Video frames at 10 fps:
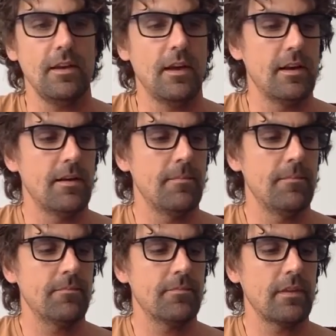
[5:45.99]

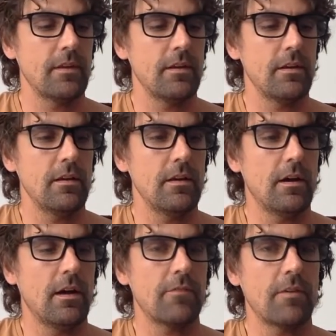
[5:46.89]

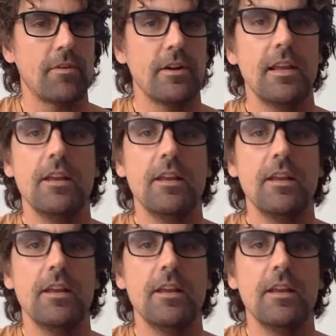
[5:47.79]
I find it